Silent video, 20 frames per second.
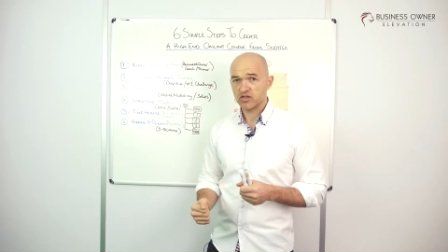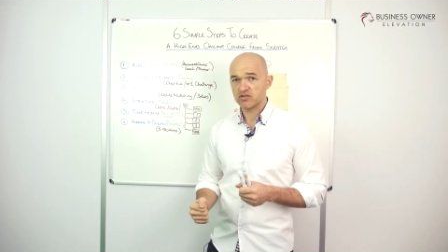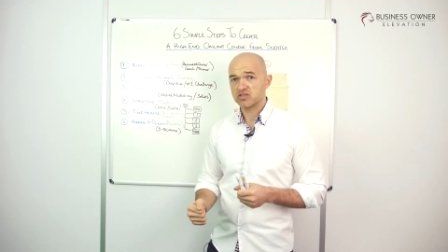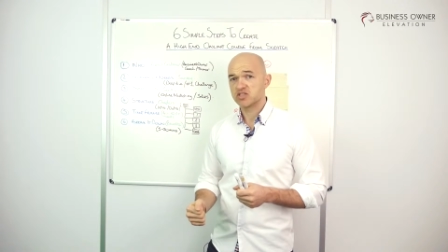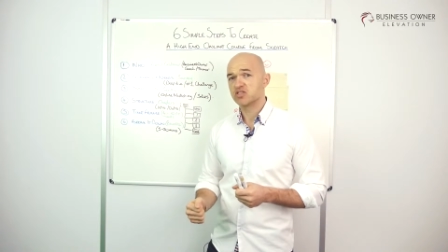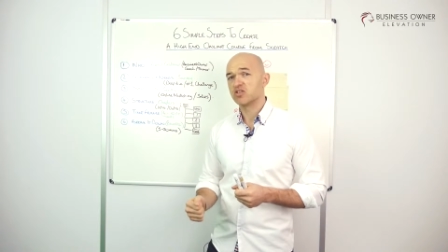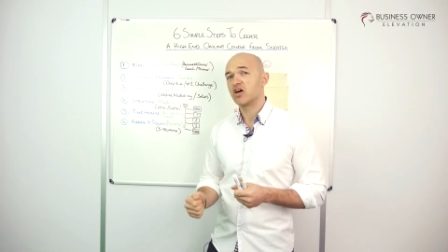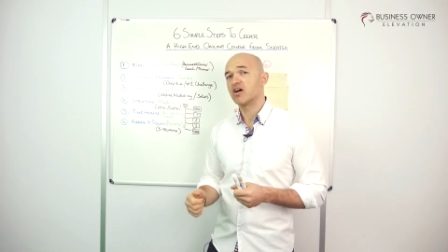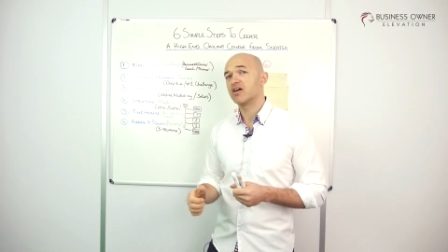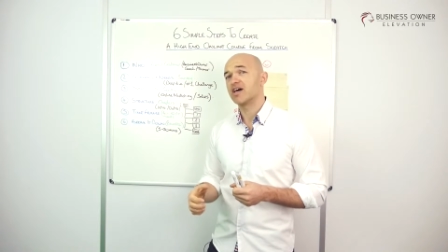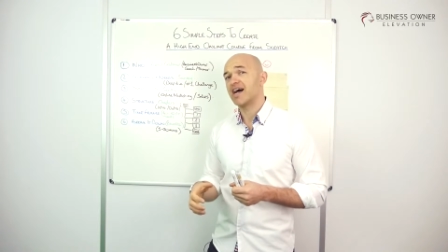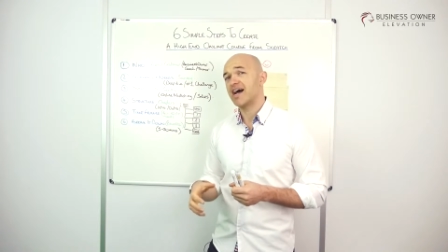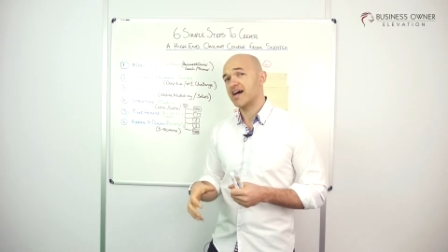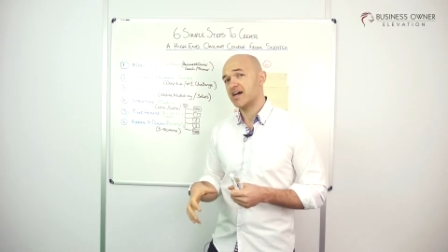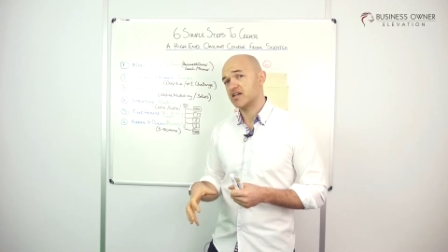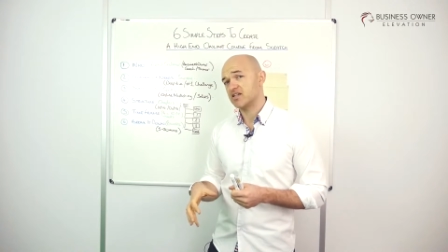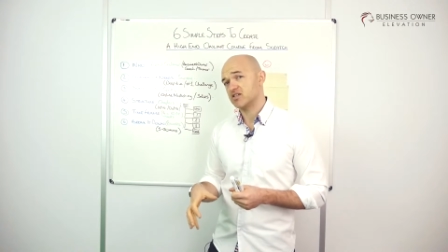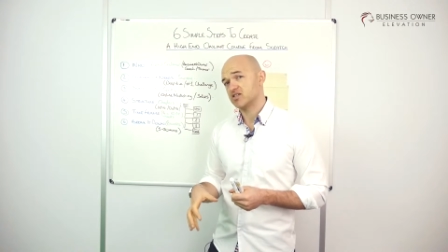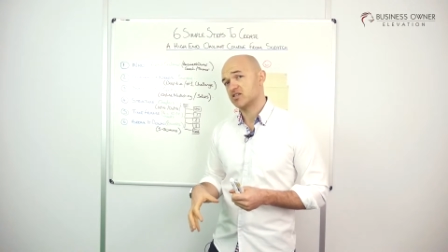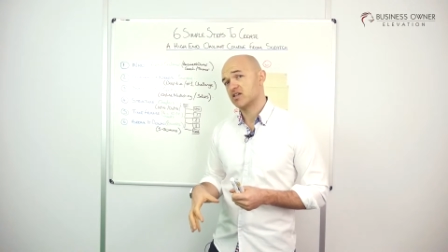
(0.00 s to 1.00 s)
It's not
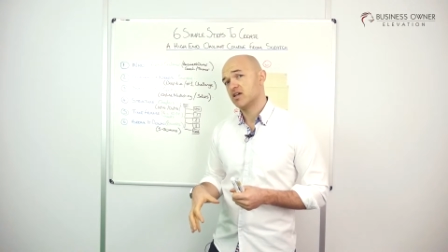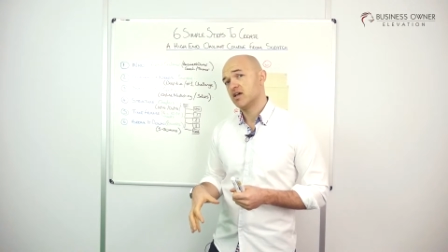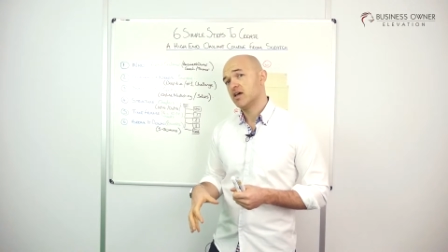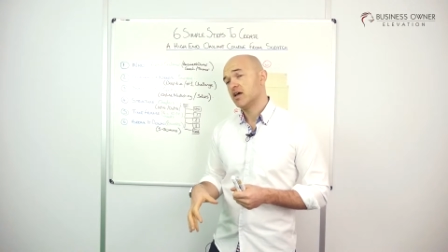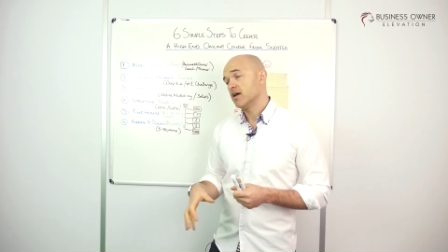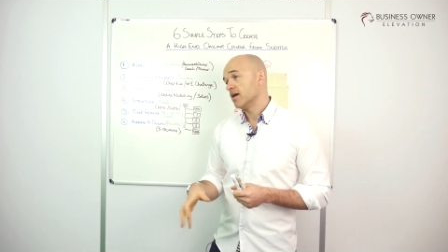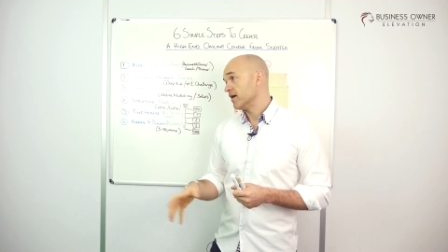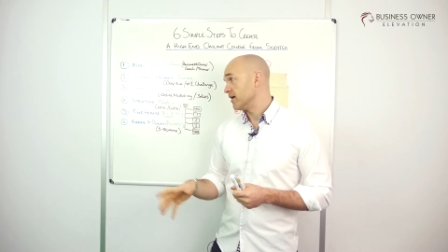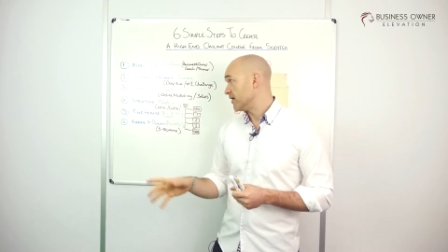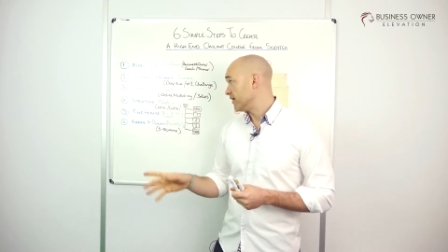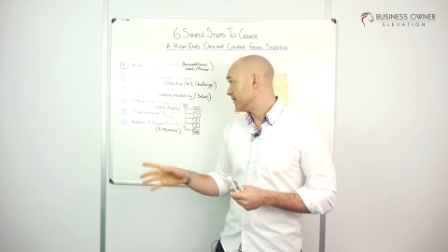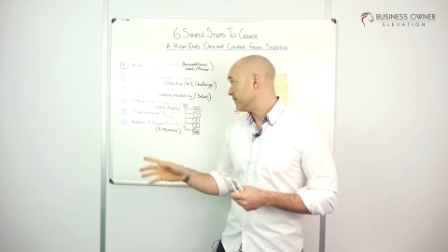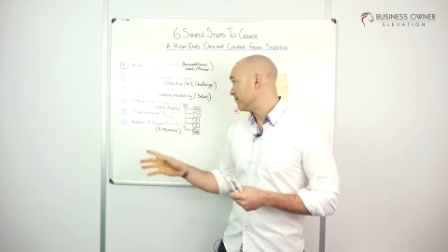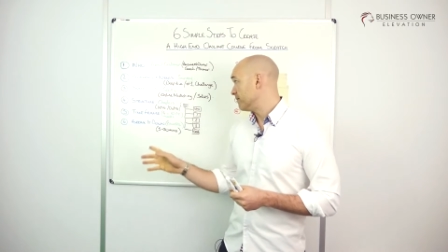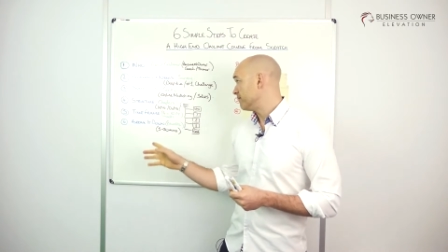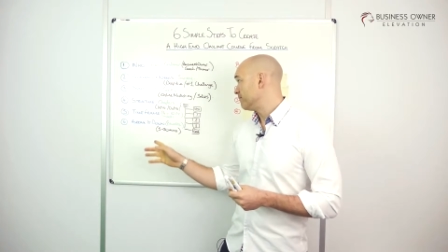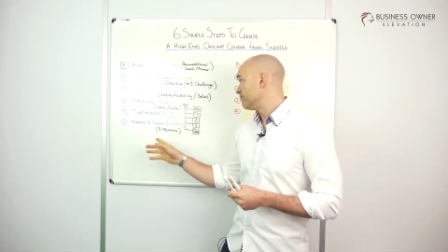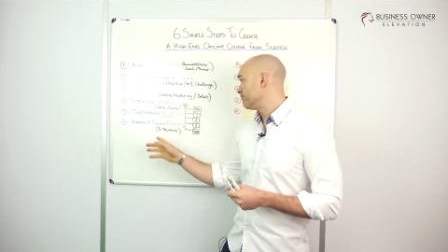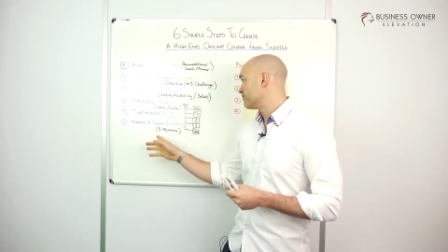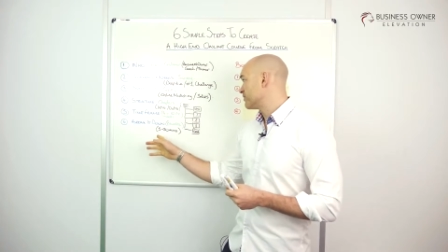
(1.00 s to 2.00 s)
as,
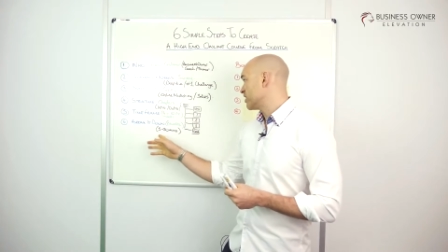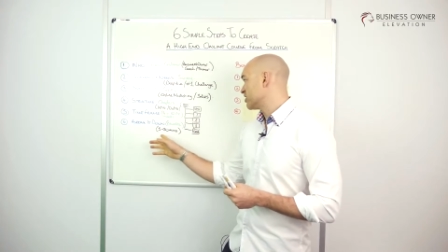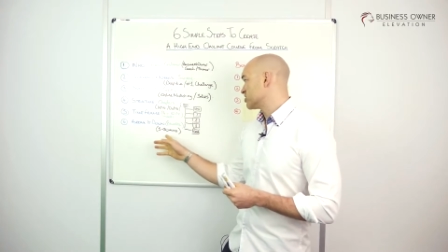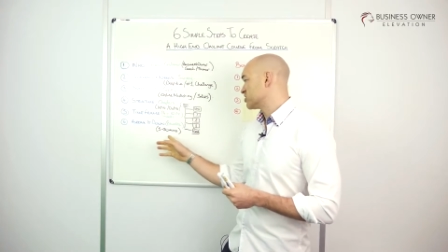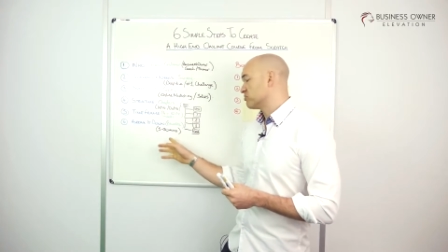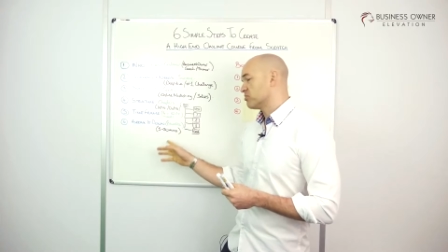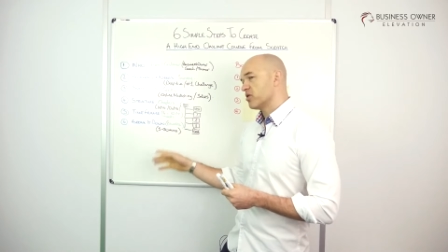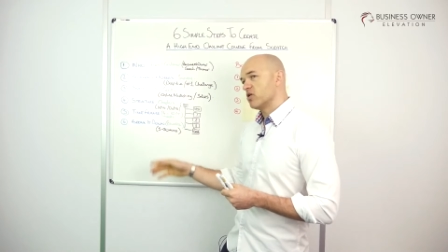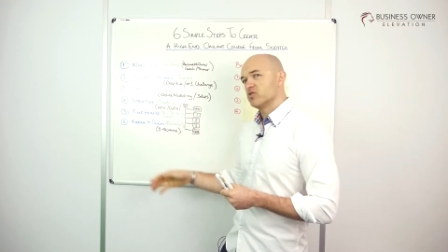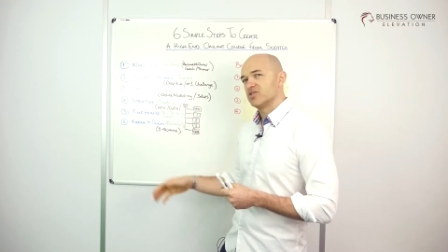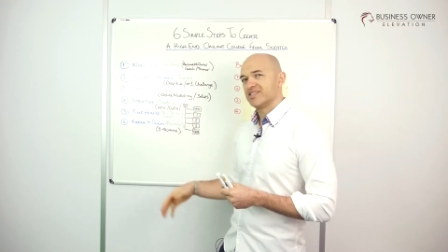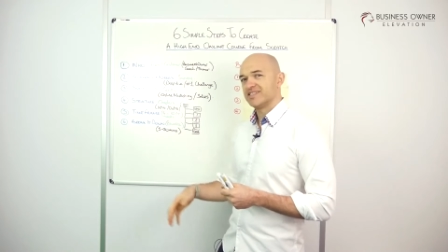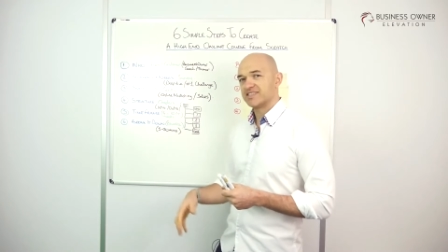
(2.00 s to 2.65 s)
I suppose,